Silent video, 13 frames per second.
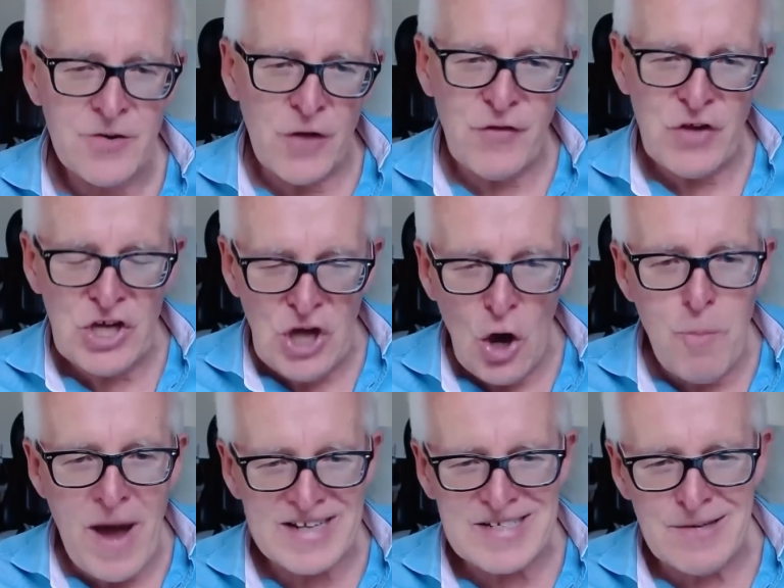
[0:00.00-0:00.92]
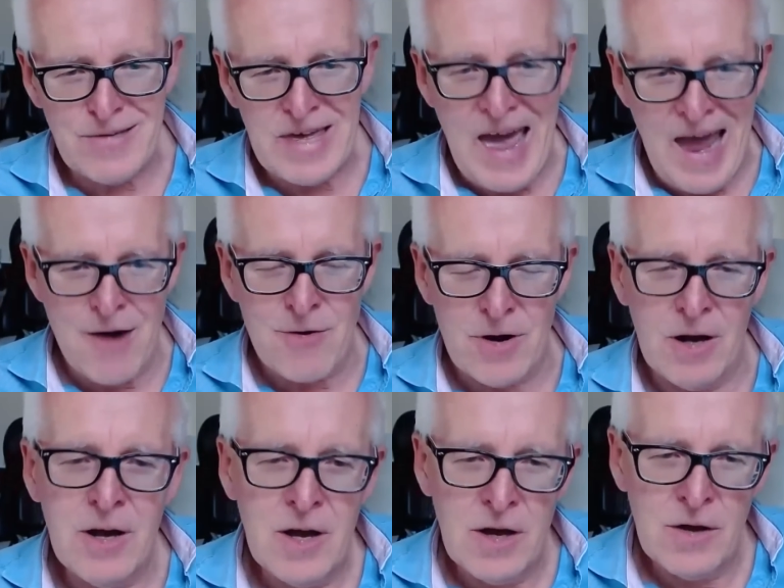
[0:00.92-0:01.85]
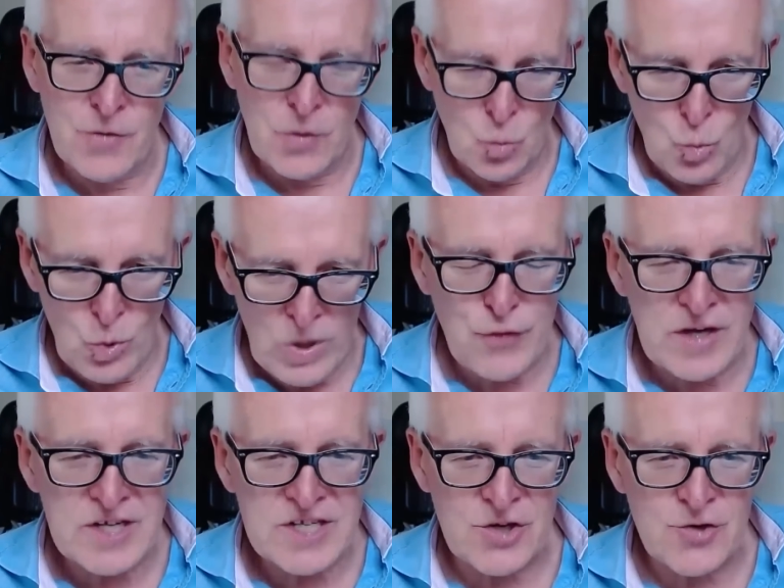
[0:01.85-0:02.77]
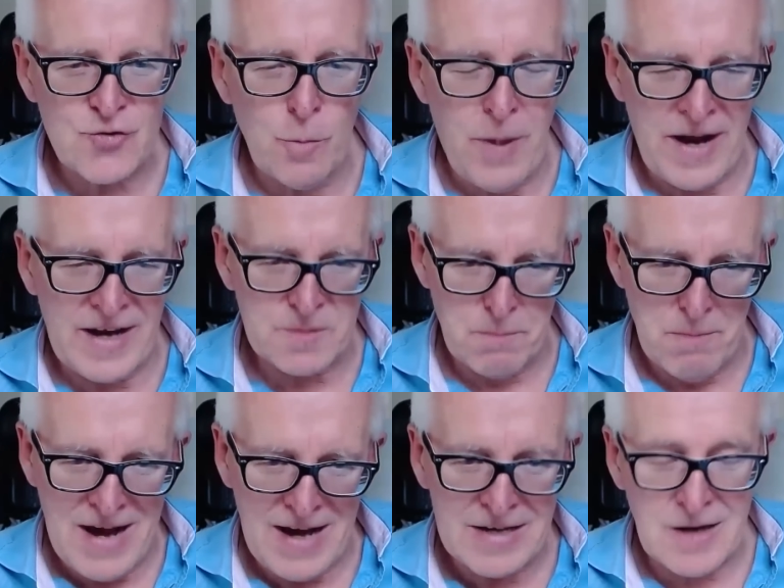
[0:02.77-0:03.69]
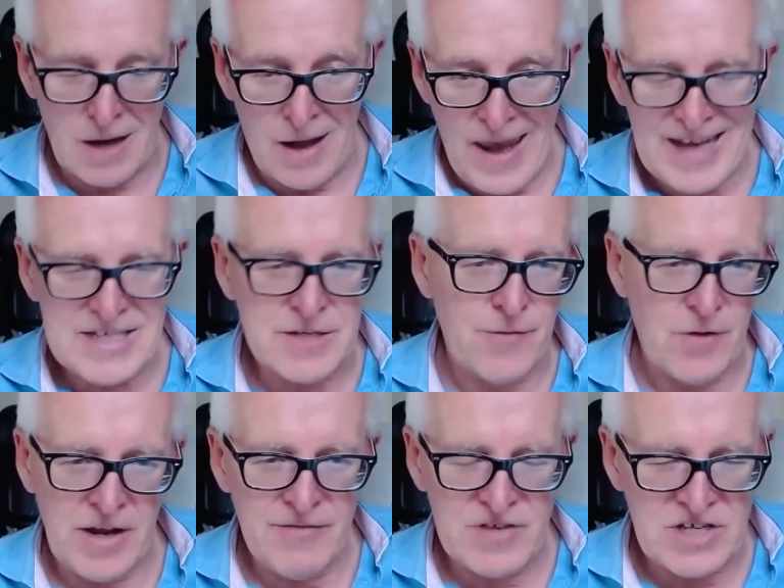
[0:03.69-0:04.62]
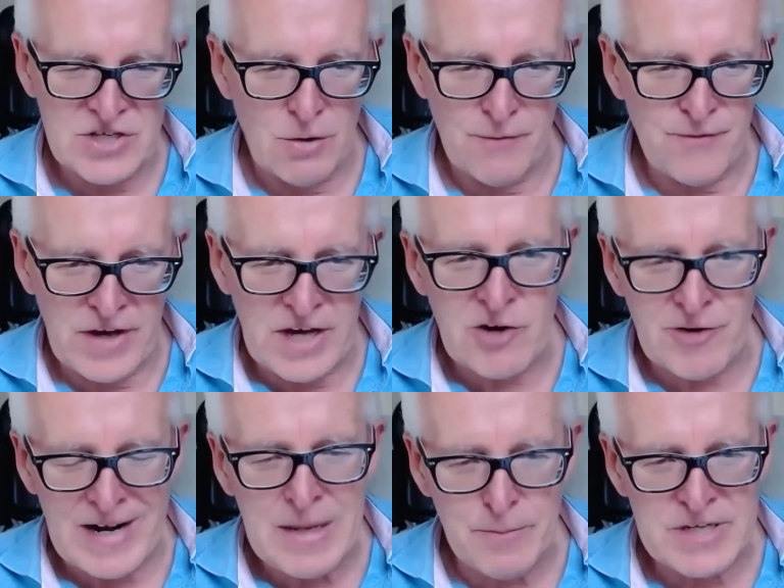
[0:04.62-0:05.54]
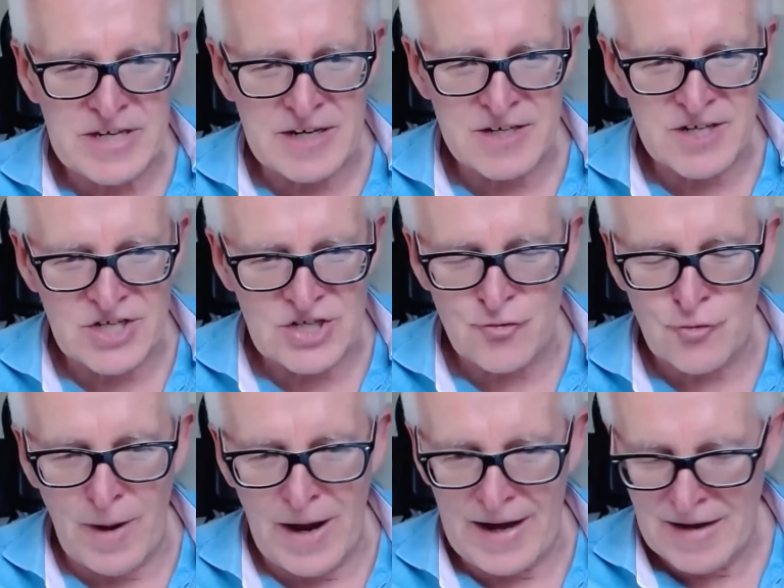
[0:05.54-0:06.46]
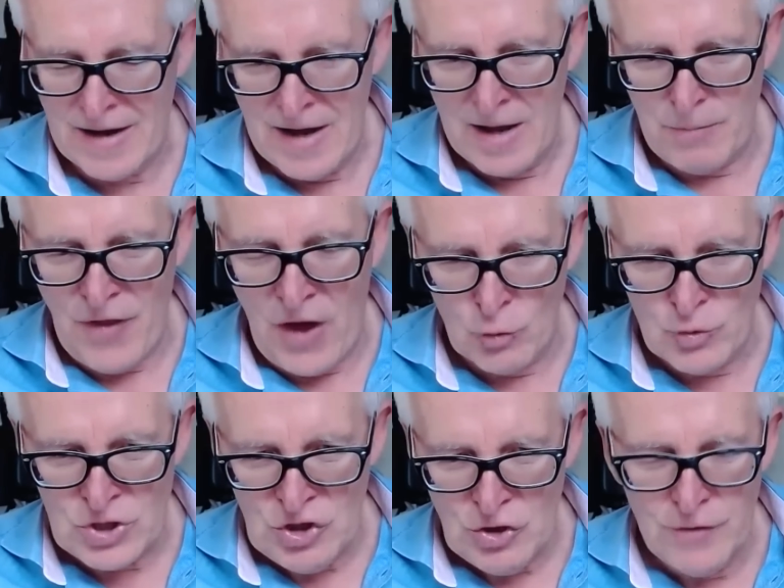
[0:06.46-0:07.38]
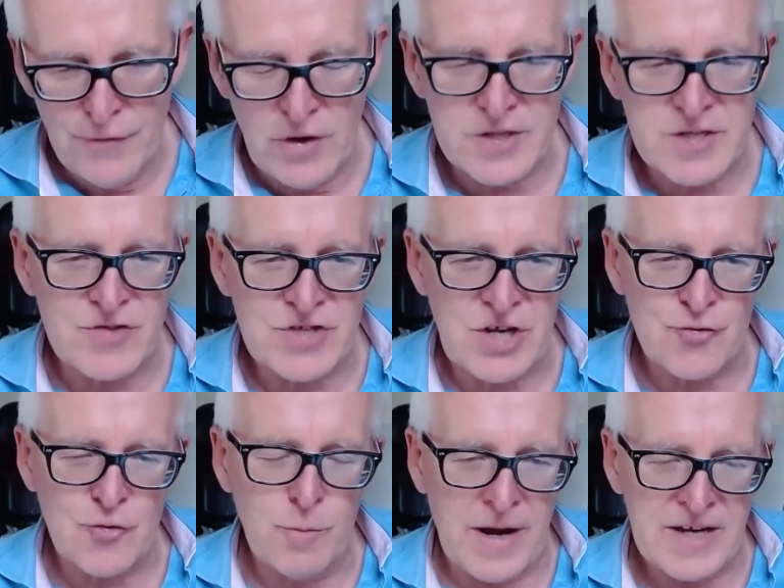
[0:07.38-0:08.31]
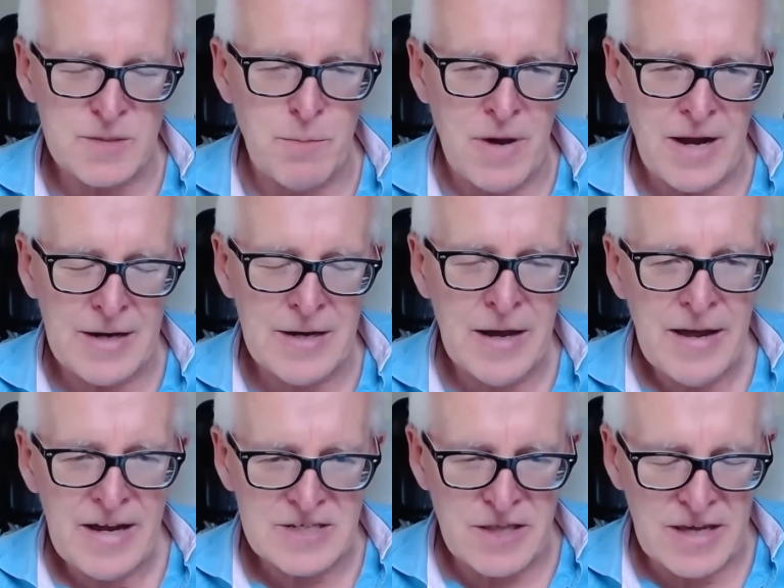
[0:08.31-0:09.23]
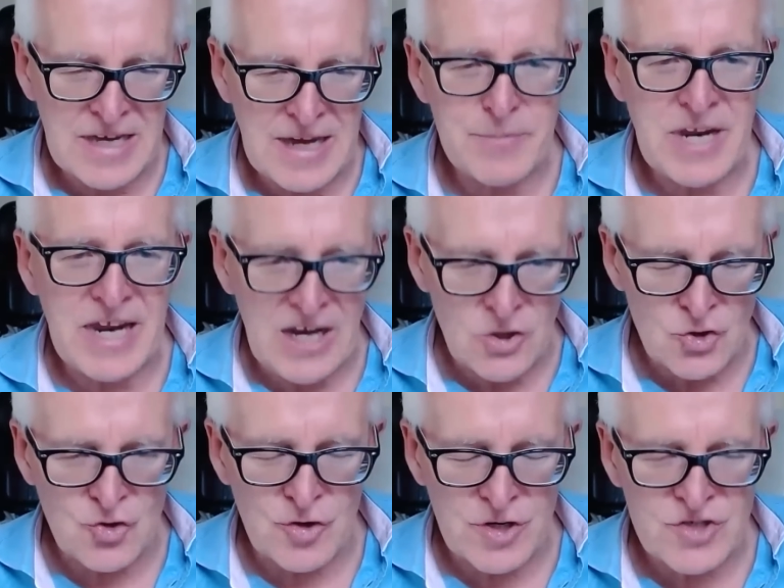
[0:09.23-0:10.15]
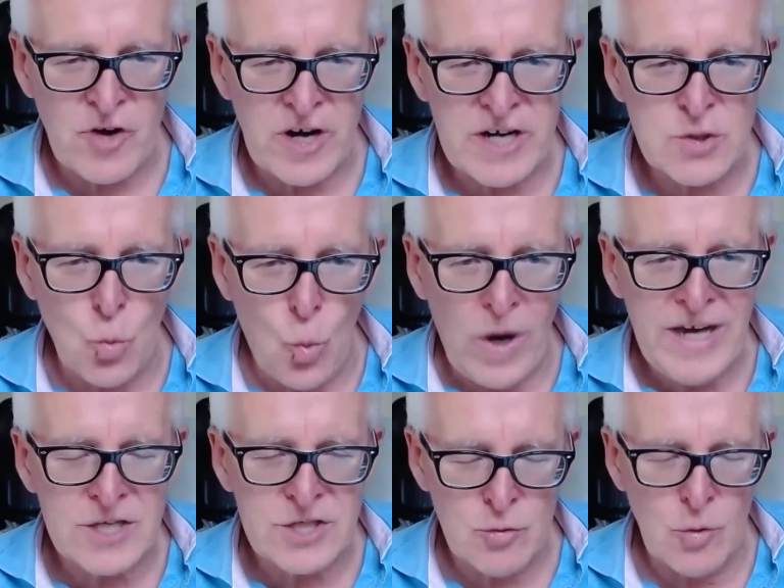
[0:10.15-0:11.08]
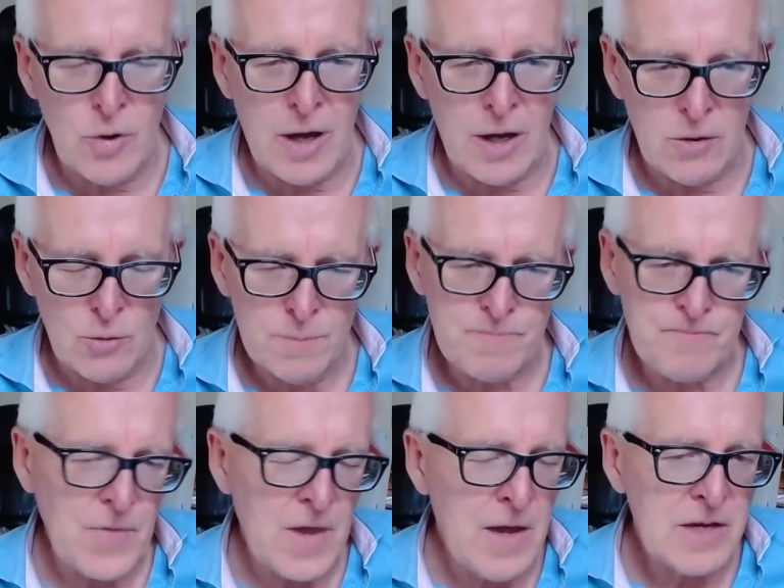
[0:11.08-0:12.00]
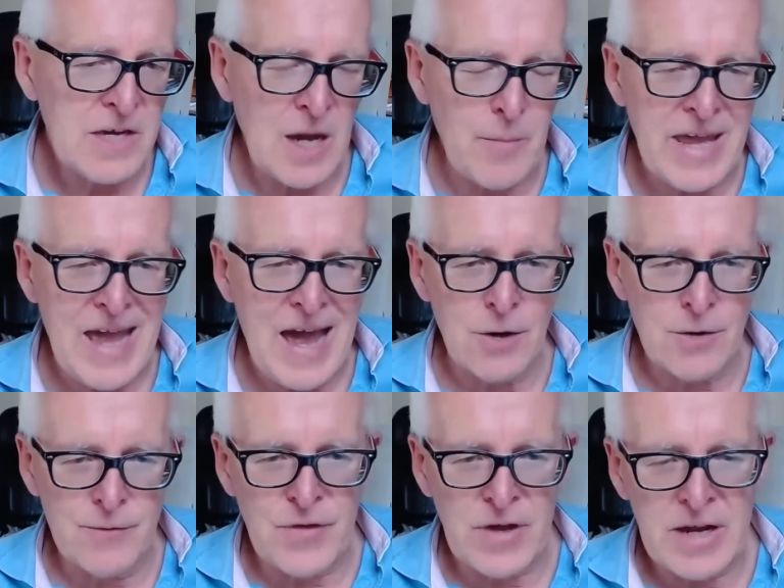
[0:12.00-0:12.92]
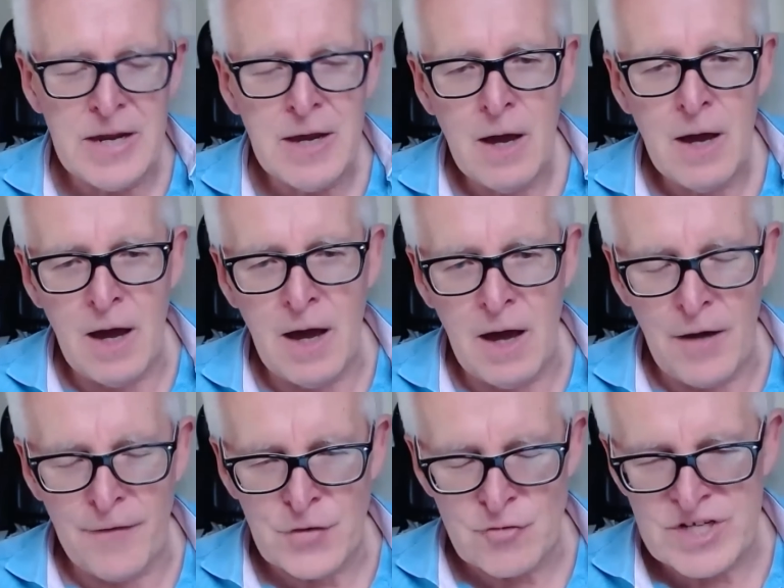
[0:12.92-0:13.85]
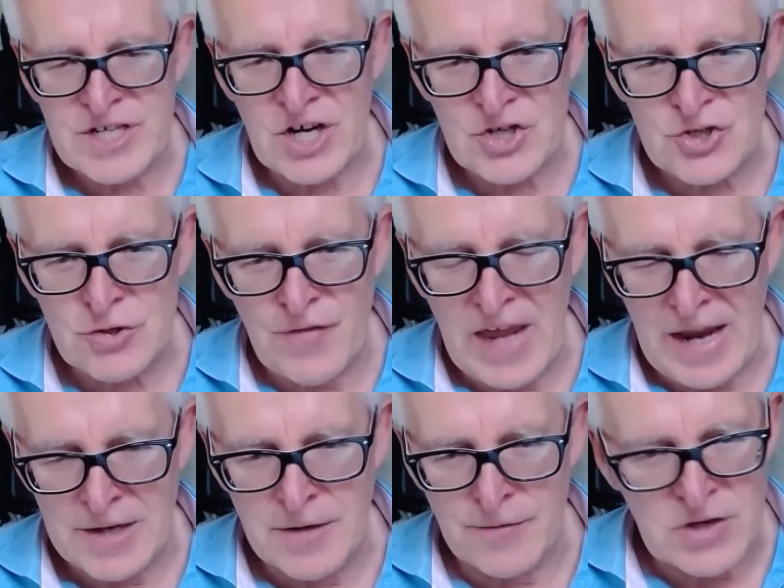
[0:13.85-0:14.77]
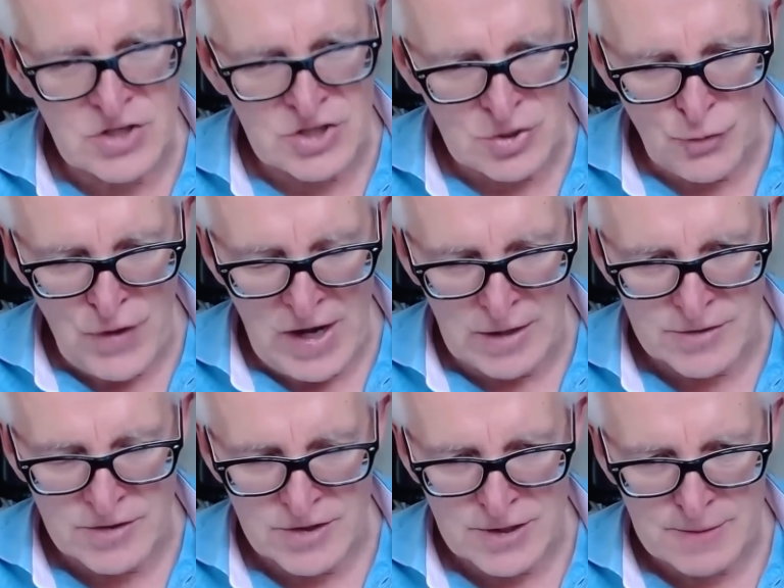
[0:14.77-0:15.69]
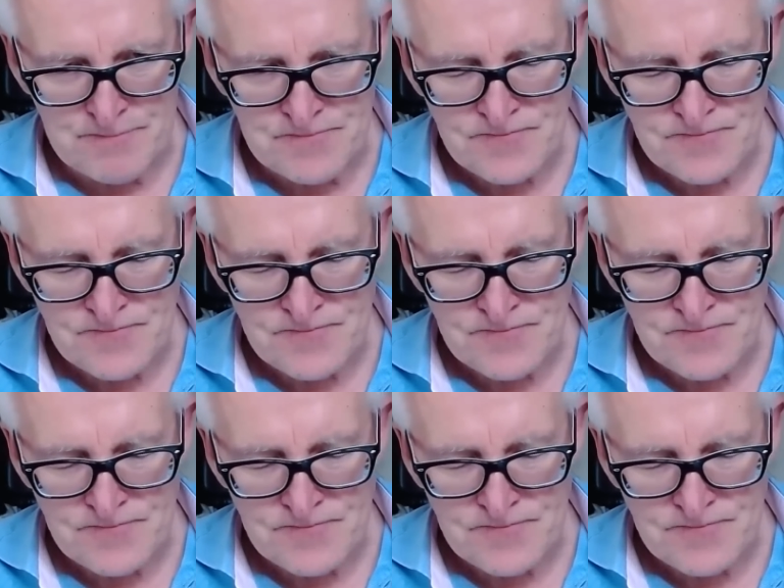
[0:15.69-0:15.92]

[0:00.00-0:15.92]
Now, if you go back to the error that we think central banks made collectively, this is not finger any particular central bank, but the whole universe of central banks made, is they kept interest rates way too low coming out of the, uh, of the recession at the end of the 2000s,